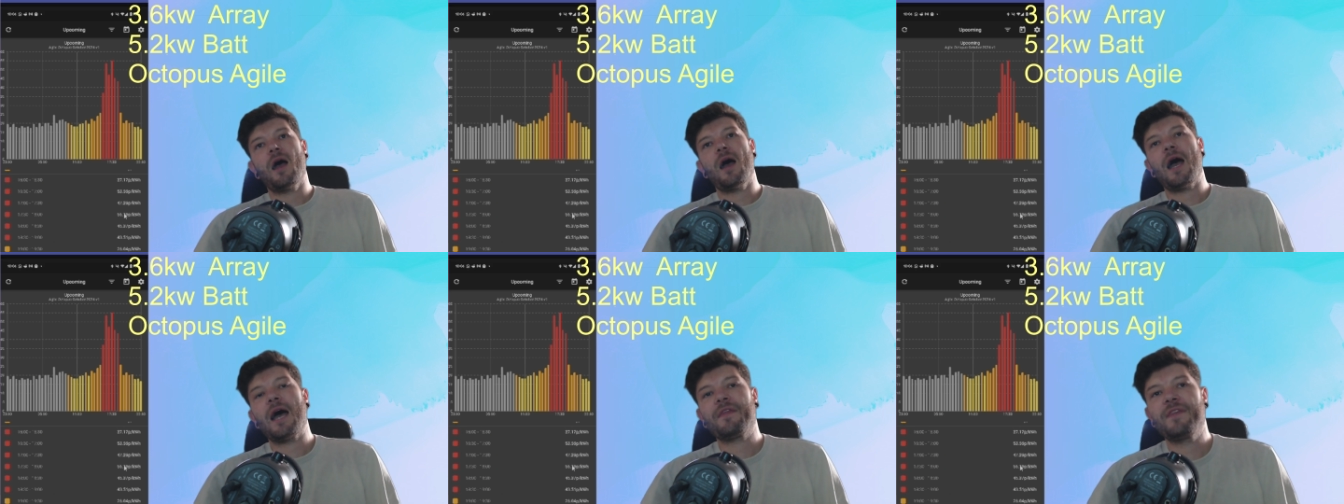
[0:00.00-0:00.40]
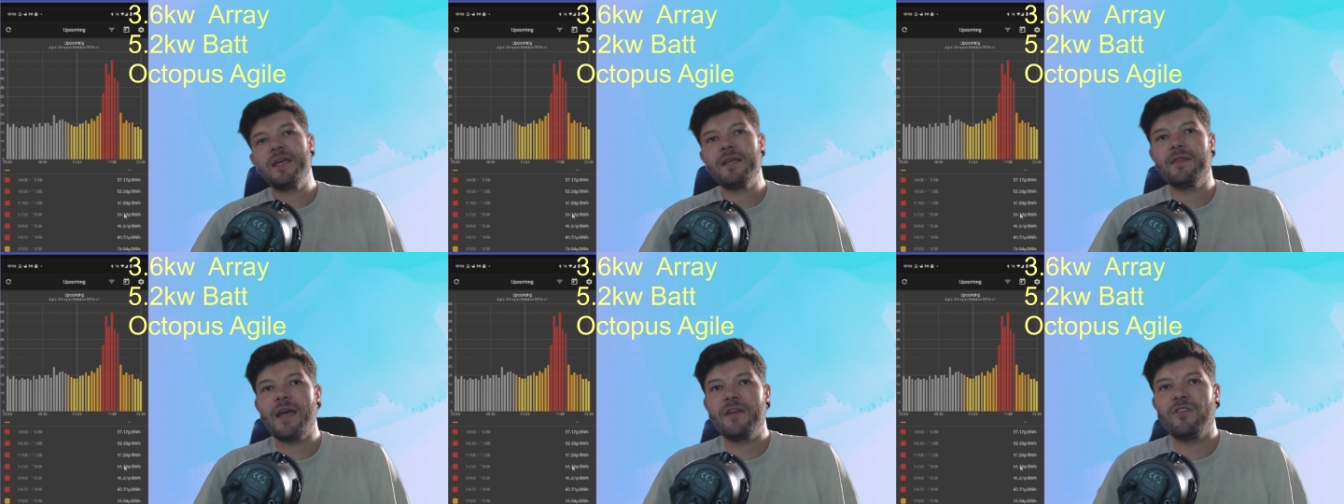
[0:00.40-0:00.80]
I
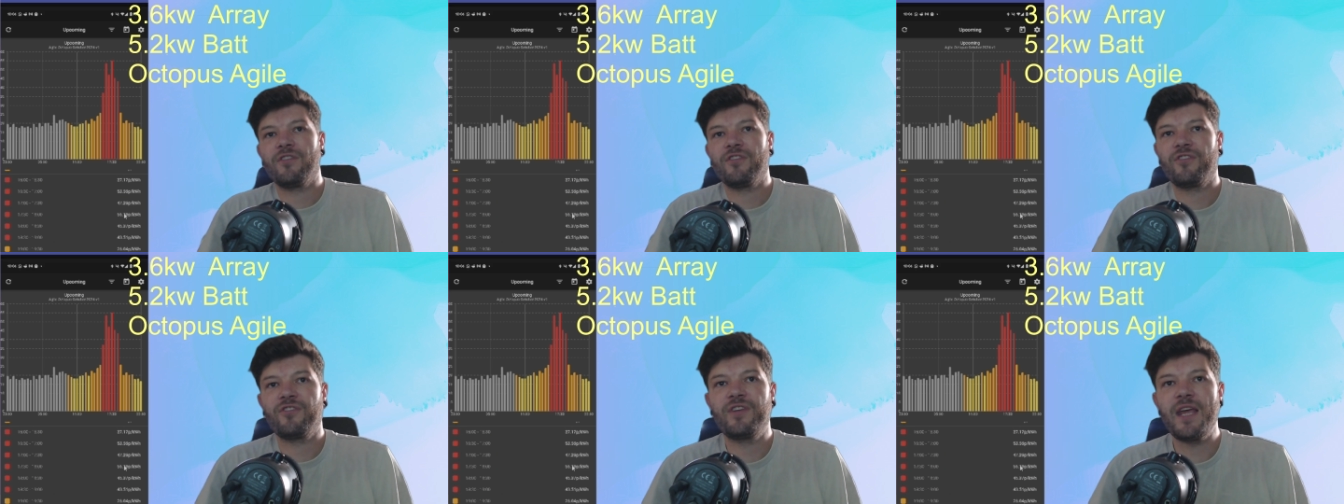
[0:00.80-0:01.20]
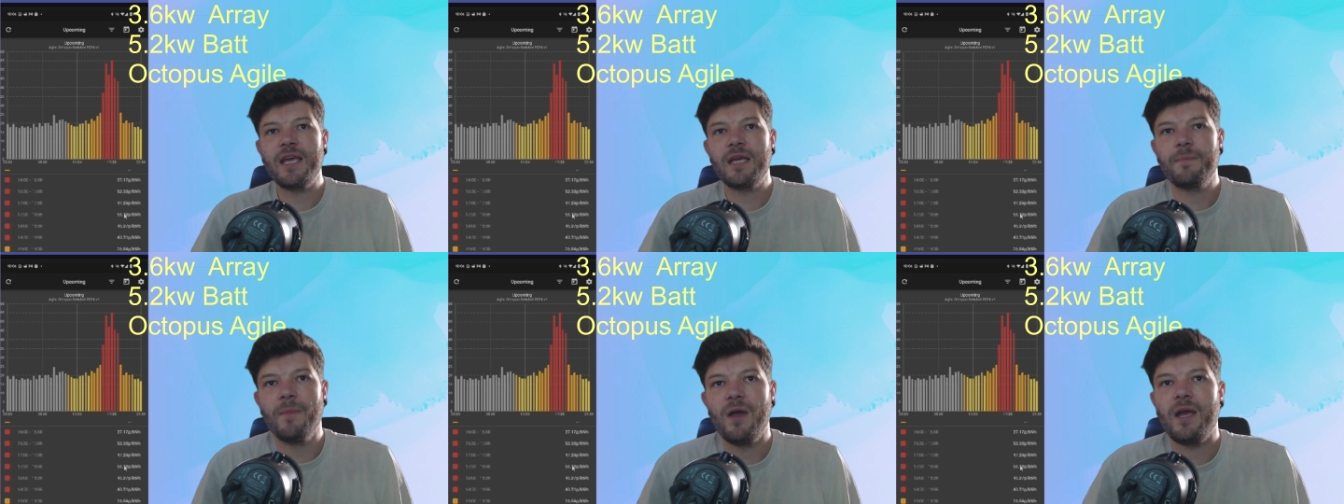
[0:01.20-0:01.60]
think there's a
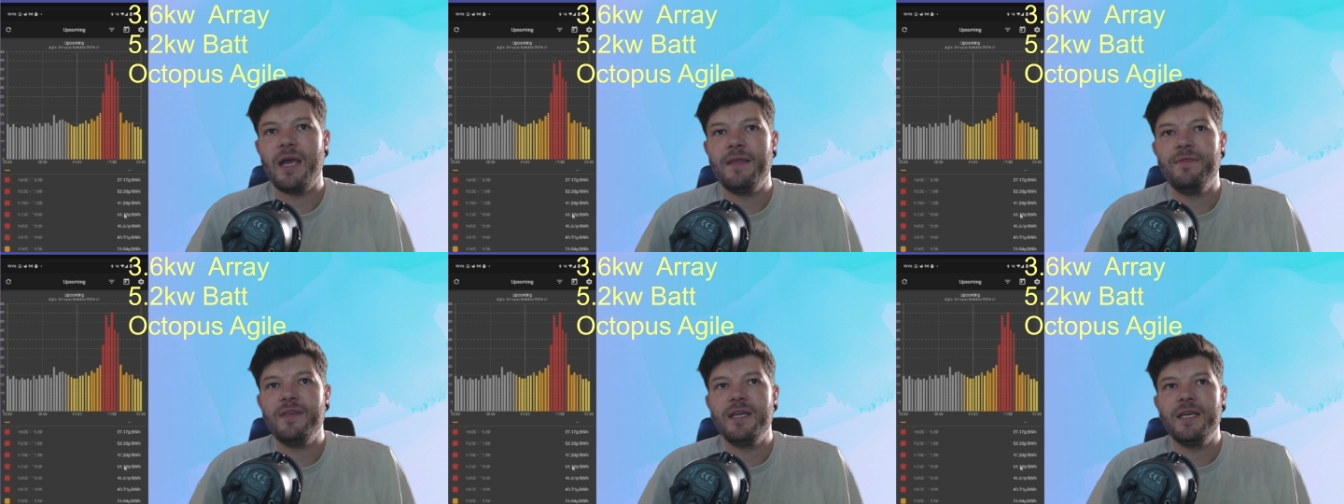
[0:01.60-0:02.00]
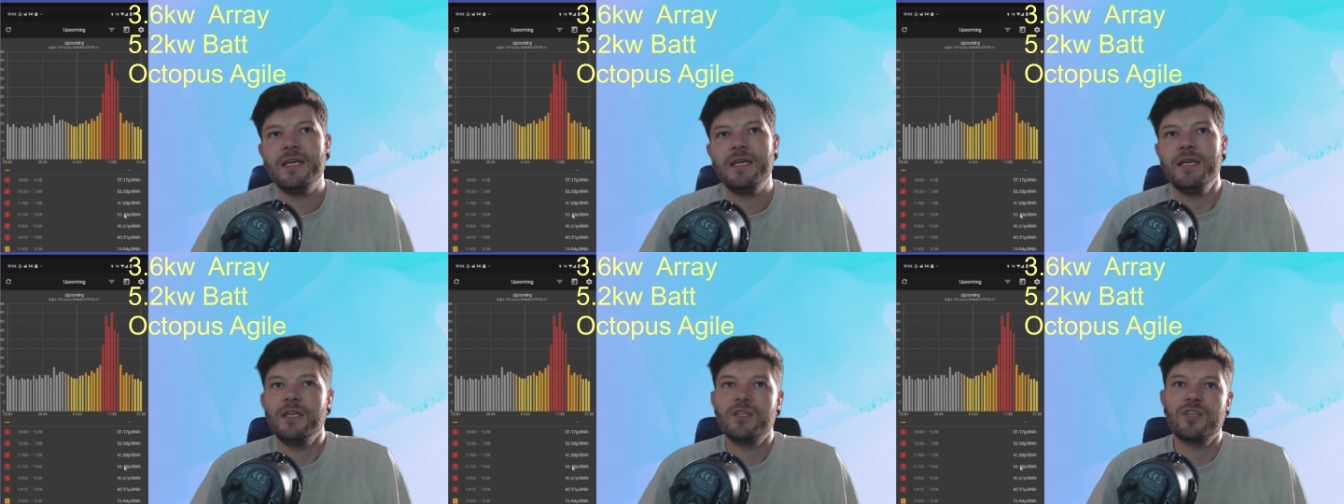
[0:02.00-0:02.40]
stigma in
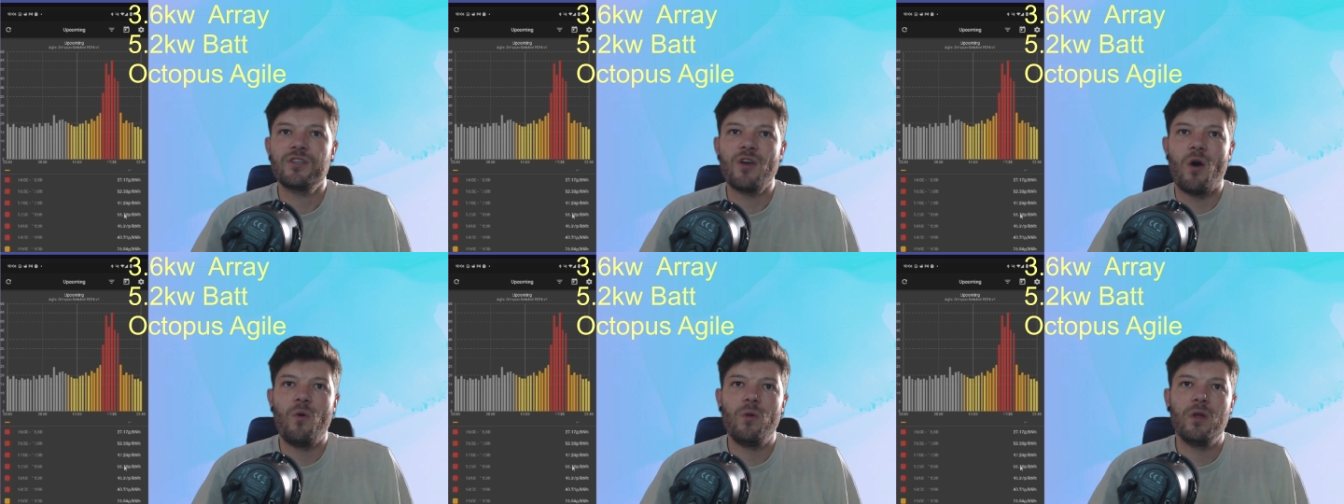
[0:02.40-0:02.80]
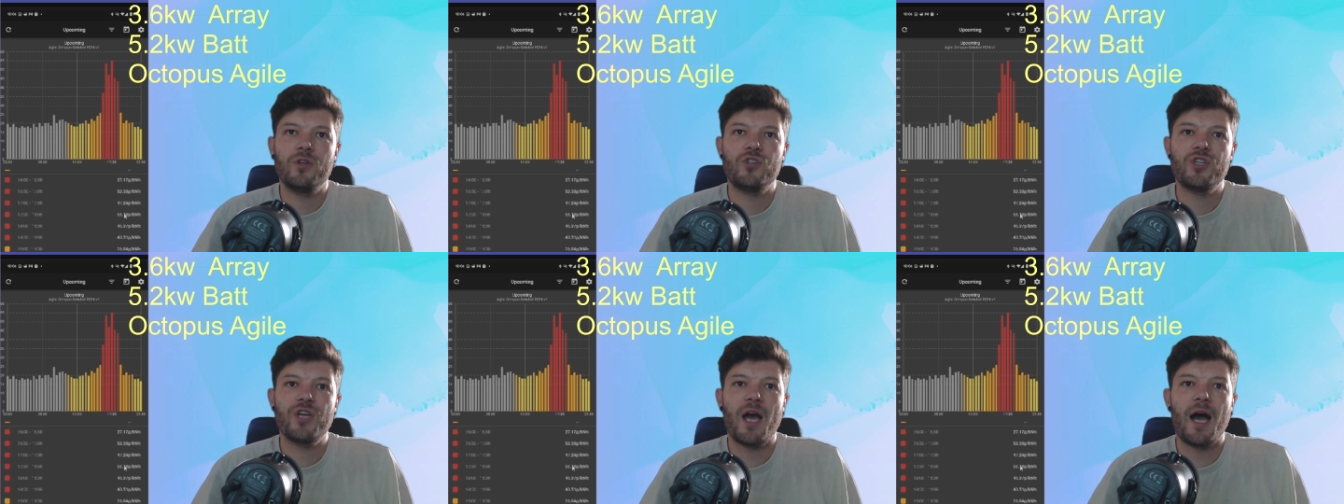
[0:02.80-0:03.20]
the solar
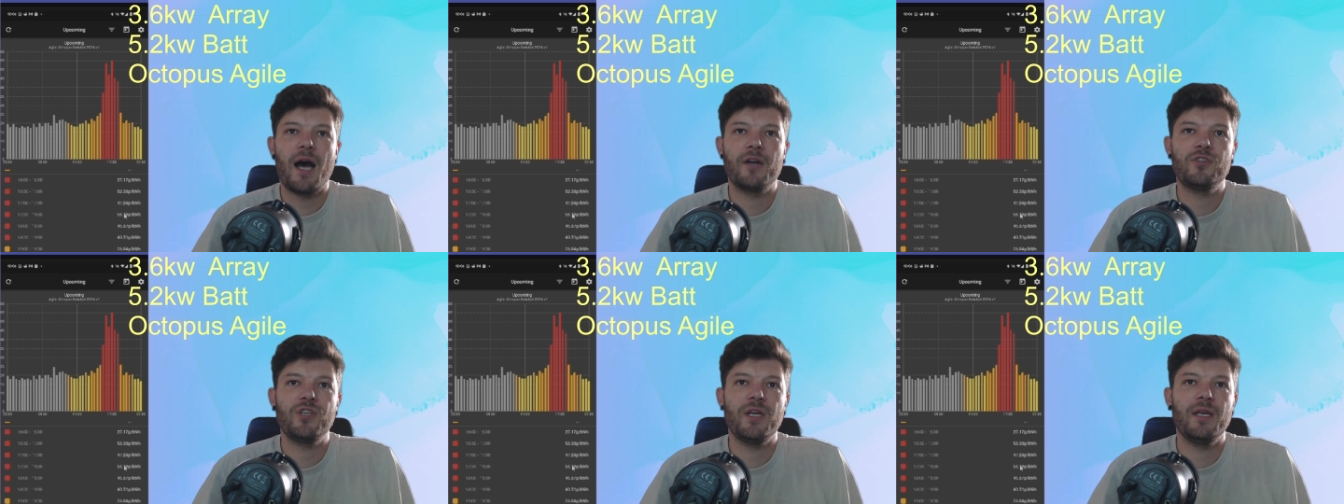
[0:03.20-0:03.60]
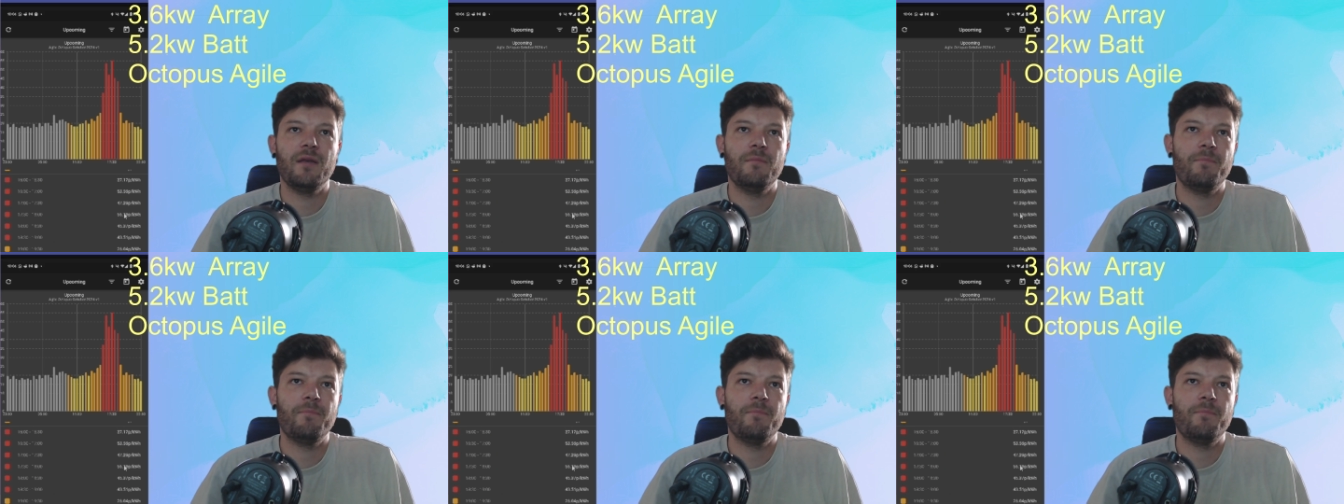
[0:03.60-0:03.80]
charging,